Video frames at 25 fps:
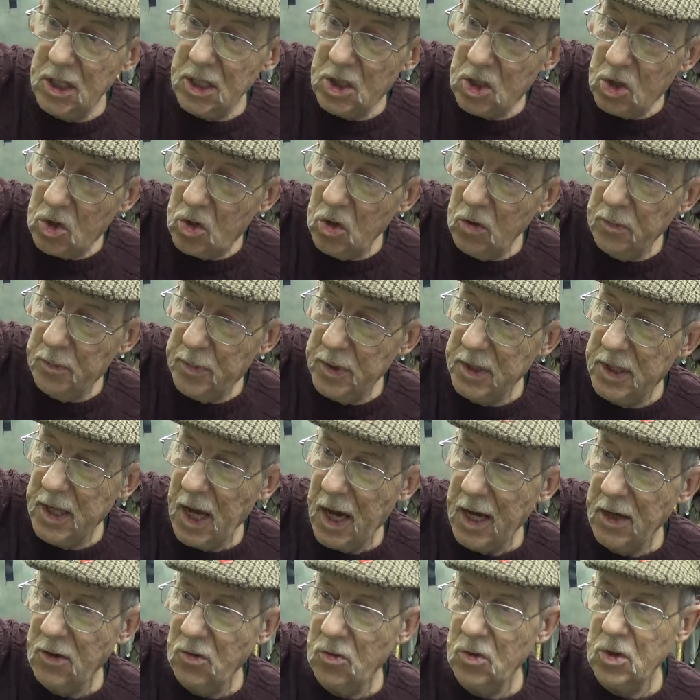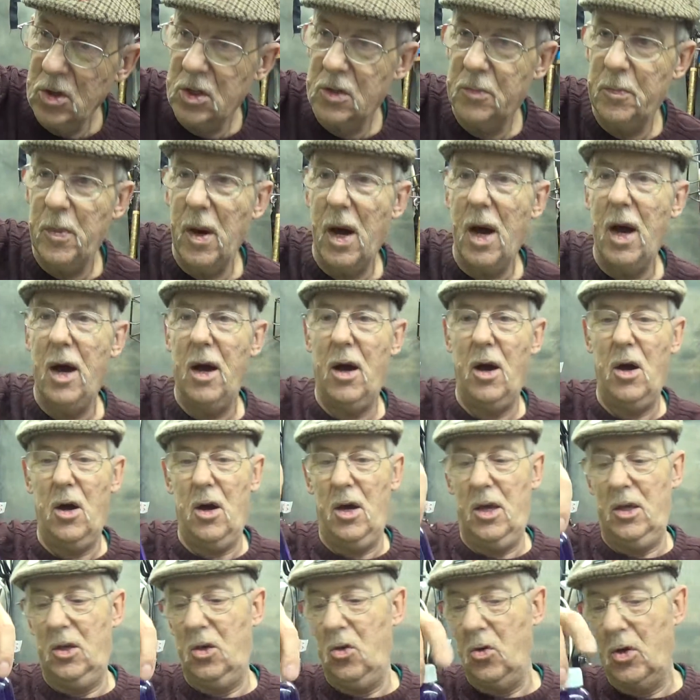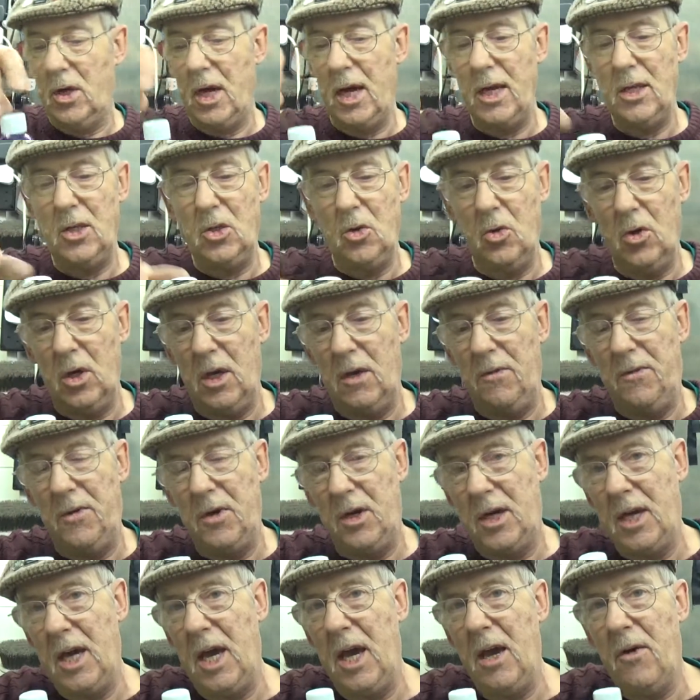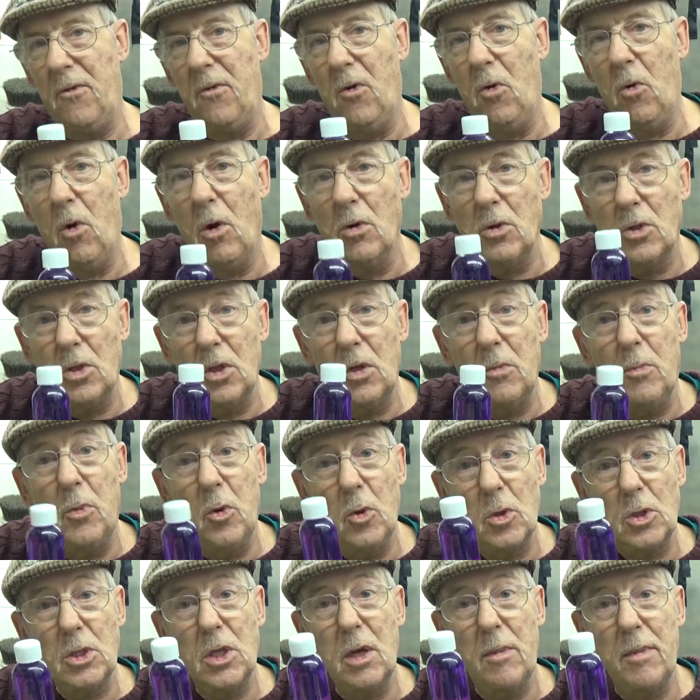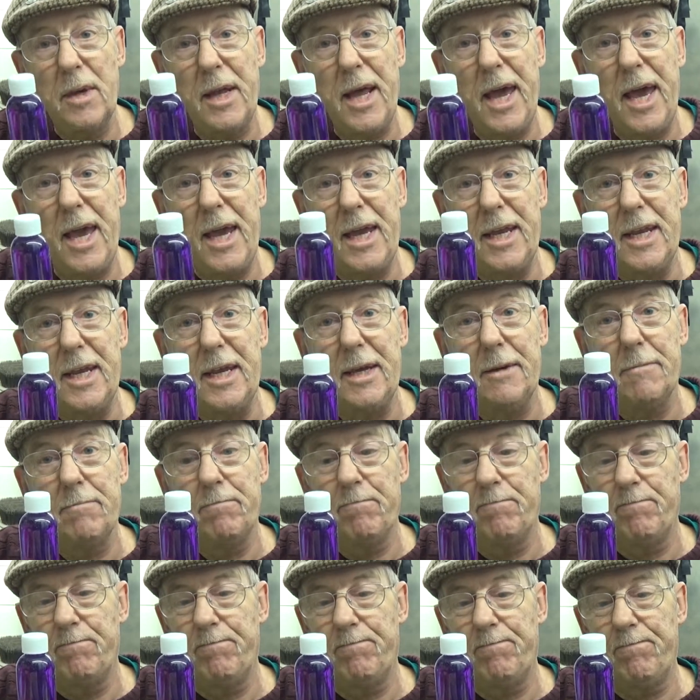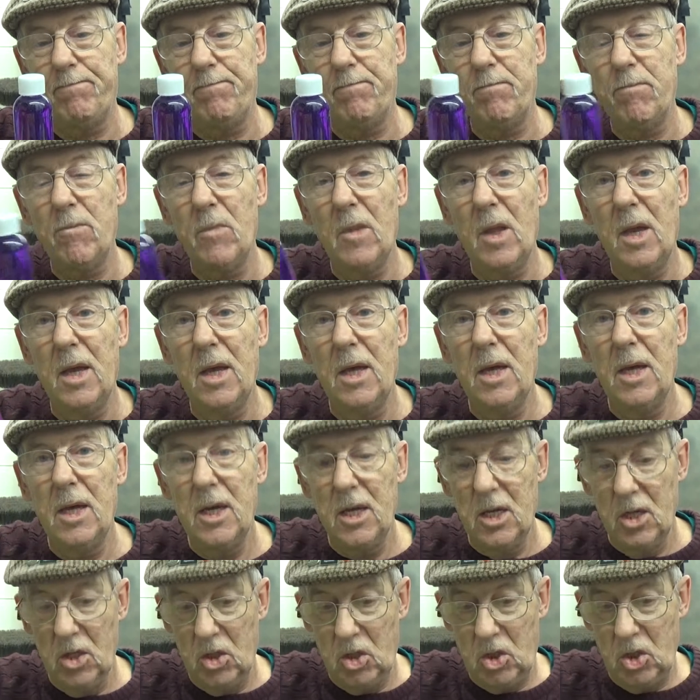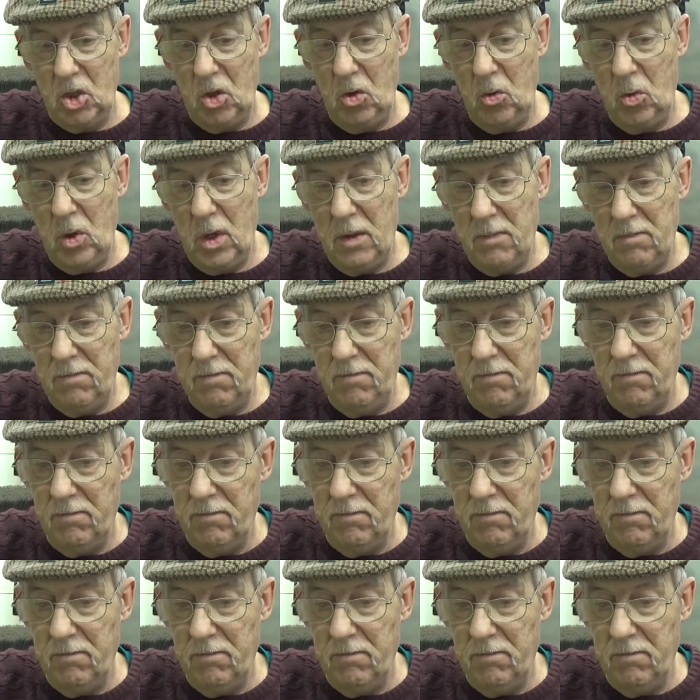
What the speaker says: could be dangerous, but you can do it if you're careful. I was going to put some of that in it to